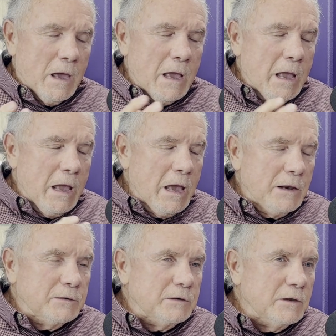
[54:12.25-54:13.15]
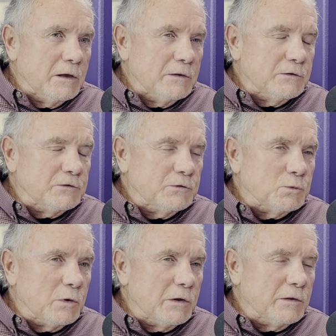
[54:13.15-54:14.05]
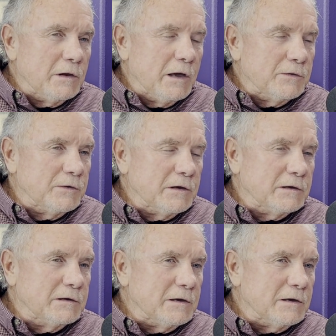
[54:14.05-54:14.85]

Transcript: And this is where that I think,